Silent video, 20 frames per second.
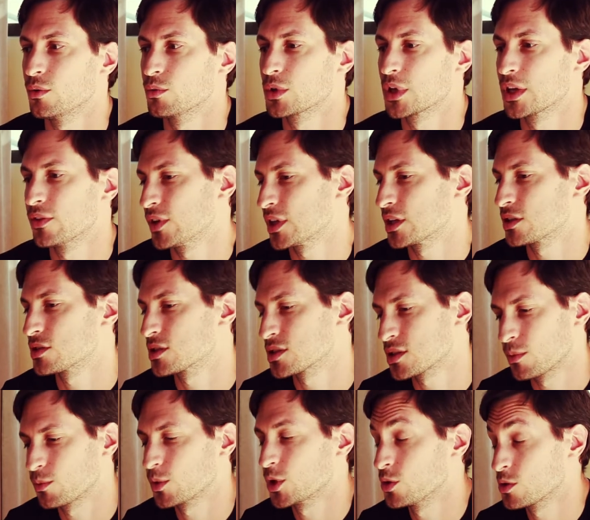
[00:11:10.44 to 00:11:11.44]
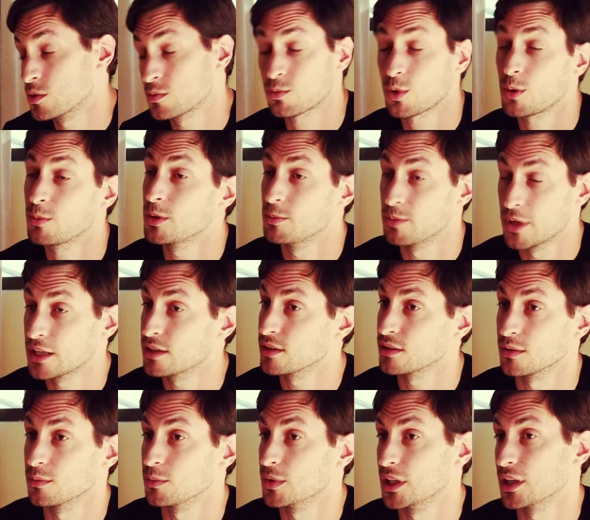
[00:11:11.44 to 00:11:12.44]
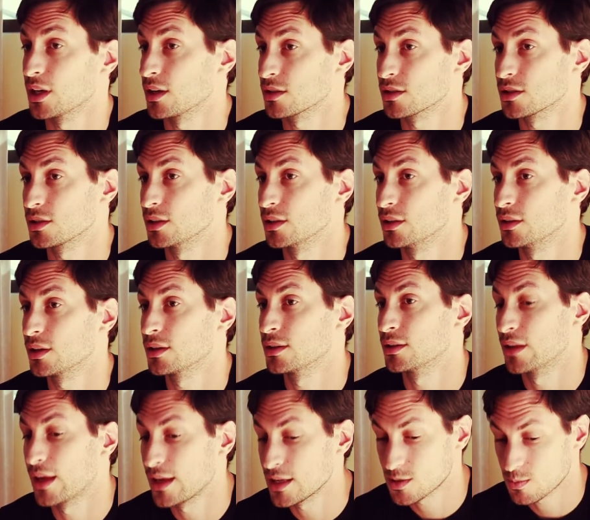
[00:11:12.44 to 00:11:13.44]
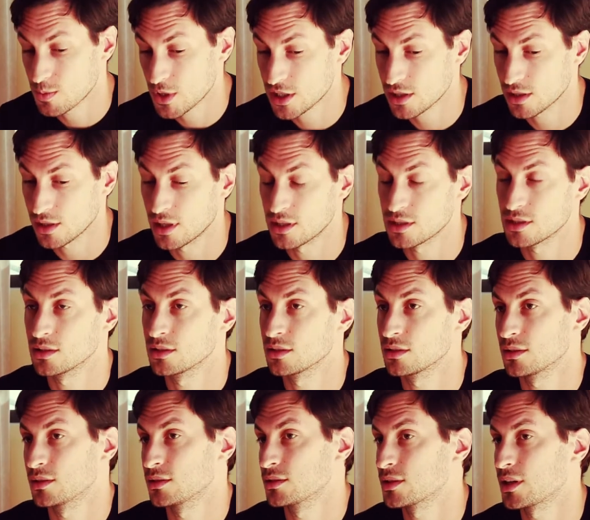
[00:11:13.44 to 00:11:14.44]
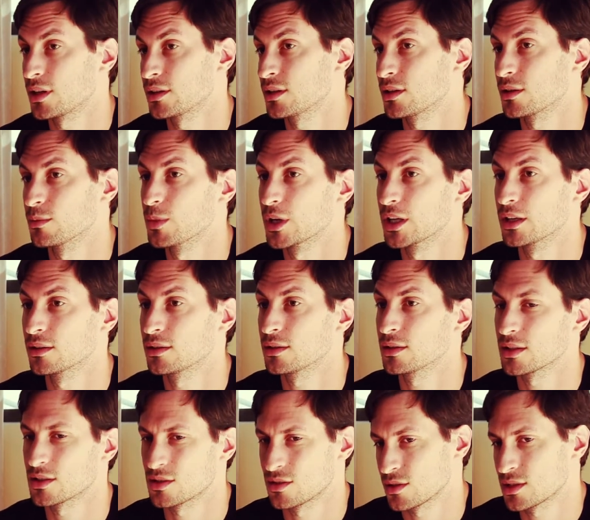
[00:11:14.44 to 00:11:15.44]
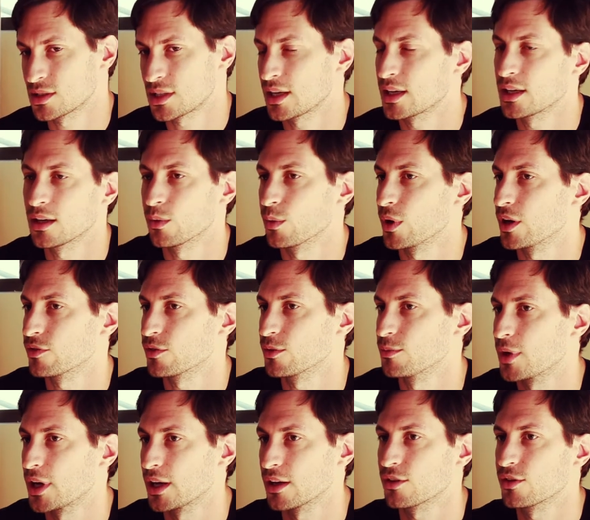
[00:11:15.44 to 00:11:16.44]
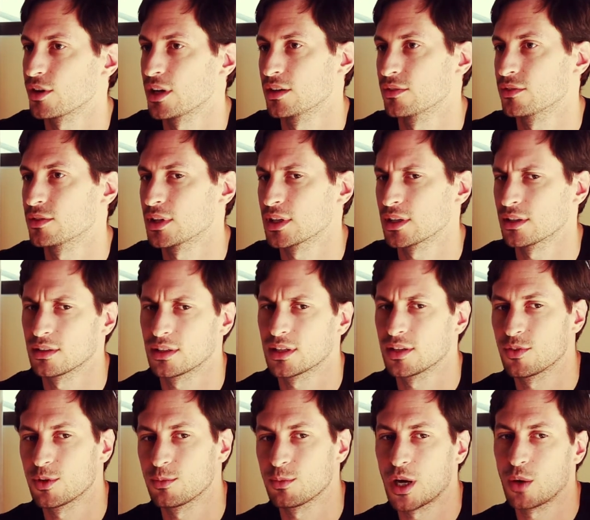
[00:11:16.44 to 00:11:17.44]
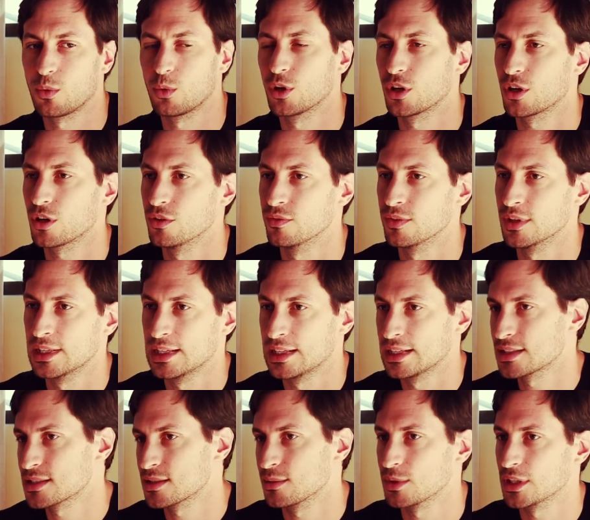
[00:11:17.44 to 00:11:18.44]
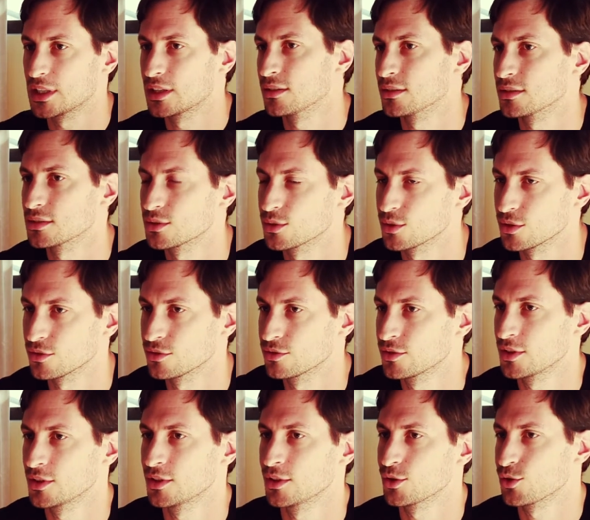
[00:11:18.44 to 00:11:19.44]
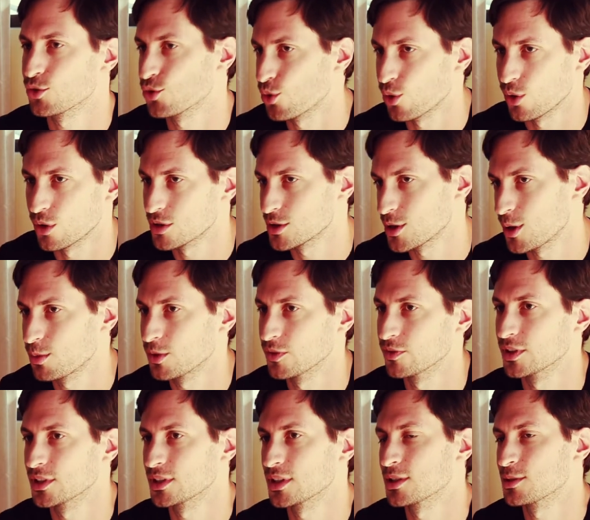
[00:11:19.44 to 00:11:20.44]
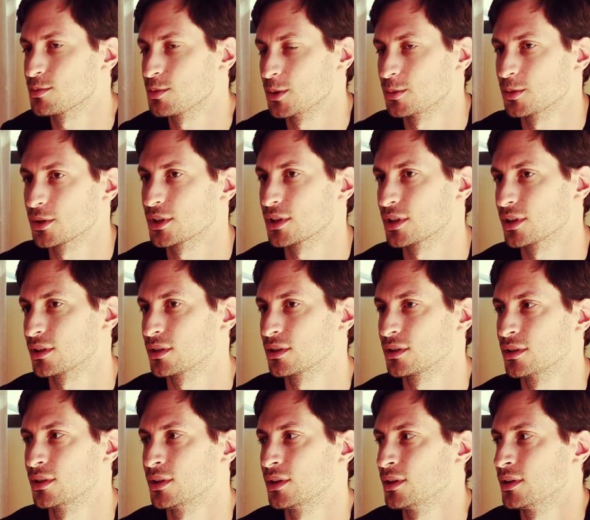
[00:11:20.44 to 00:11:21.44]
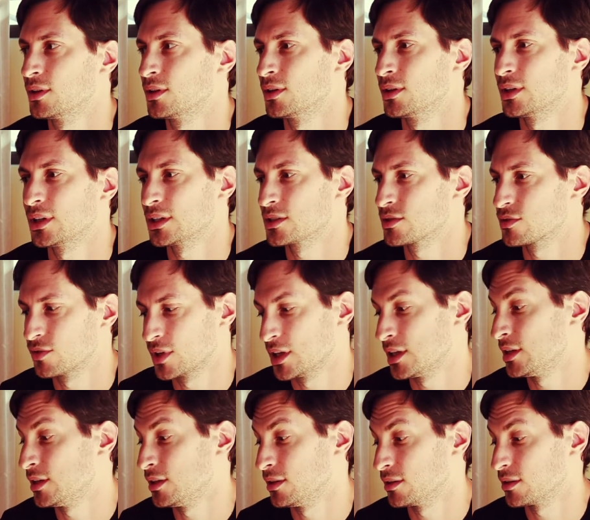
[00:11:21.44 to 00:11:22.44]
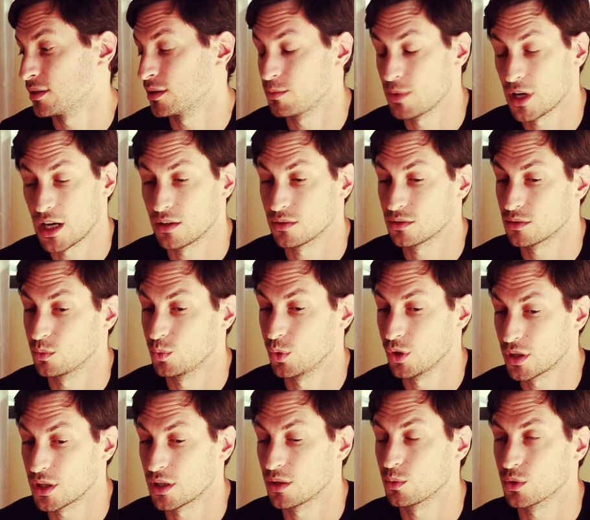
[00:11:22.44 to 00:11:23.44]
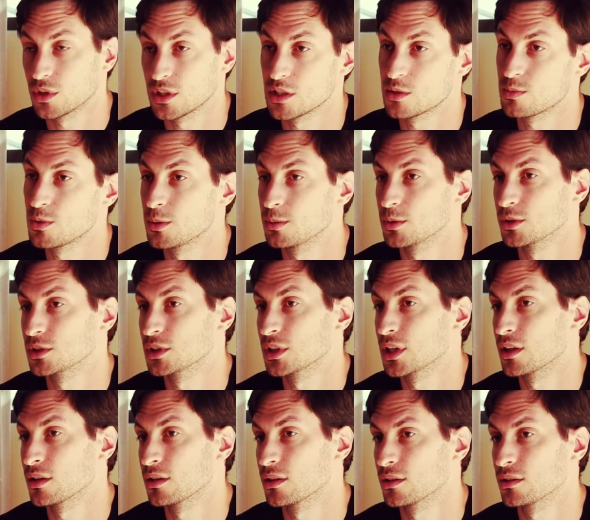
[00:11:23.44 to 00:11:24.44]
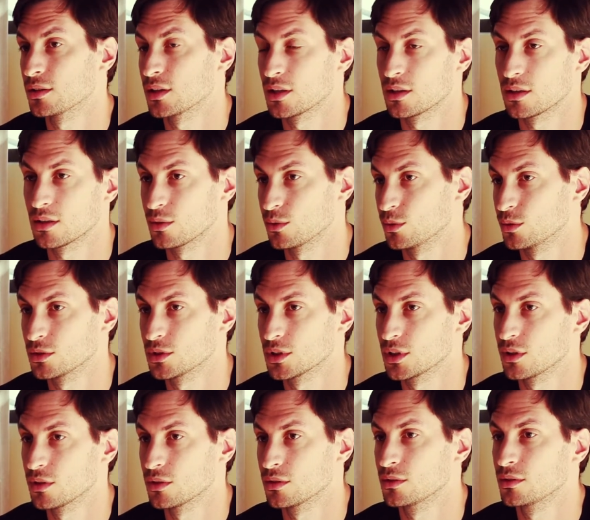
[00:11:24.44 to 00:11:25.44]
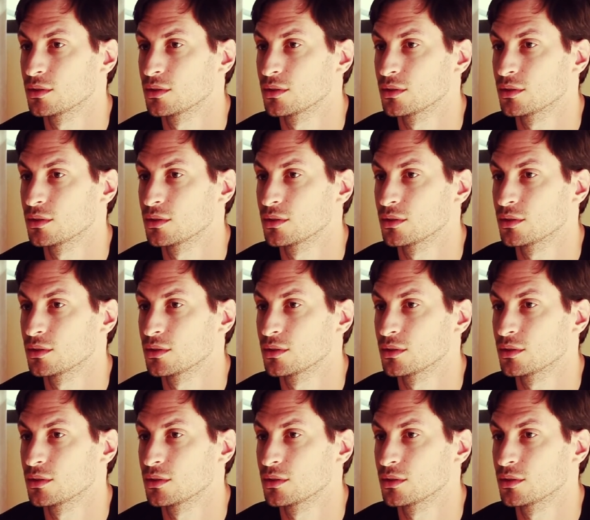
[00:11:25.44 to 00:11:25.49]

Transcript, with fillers: giving it to someone who's probably better than me actually and they specialize in it is i think a better thing it's not taking away from my creative thing and giving my work over and letting somebody else sort of draw on top of it as people think Mm. It's really about working with these people together and getting it all to go.